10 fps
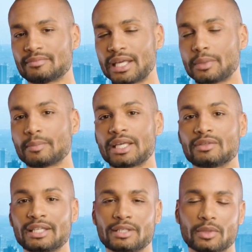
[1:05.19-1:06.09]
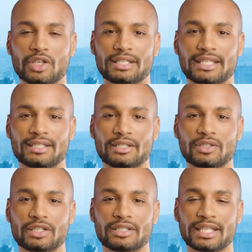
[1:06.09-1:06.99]
NPV is more sensitive
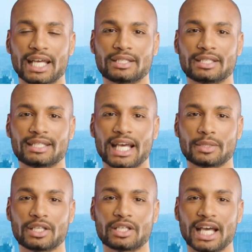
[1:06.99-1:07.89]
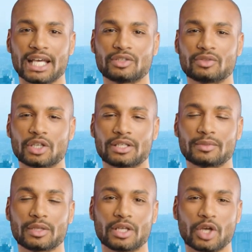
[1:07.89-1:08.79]
to the size and timing of cash flows,
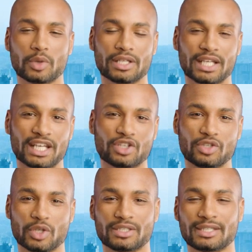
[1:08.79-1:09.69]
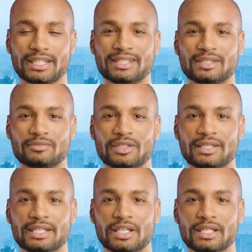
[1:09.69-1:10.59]
while IRR is sensitive to the
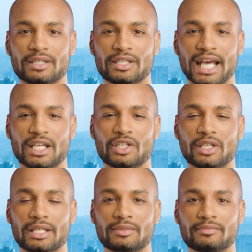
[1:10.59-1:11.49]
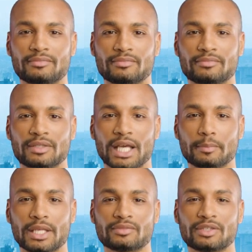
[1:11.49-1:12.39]
sequence of cash flows.
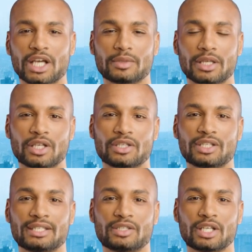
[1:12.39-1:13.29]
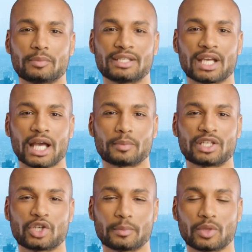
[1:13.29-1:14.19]
NPV can be used to determine the
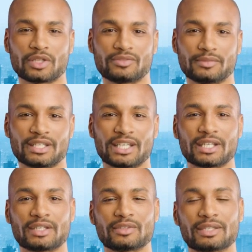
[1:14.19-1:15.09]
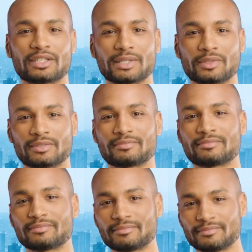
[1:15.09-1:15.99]
absolute profitability of an investment,
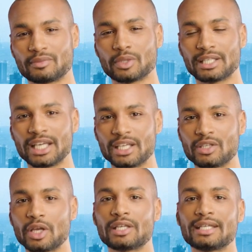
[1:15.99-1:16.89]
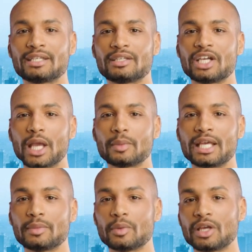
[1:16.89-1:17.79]
while IRR is used to
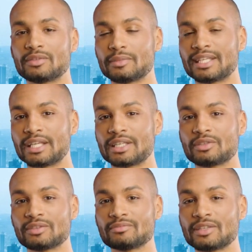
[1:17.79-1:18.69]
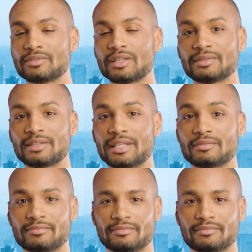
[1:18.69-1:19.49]
compare the profitability of different investments.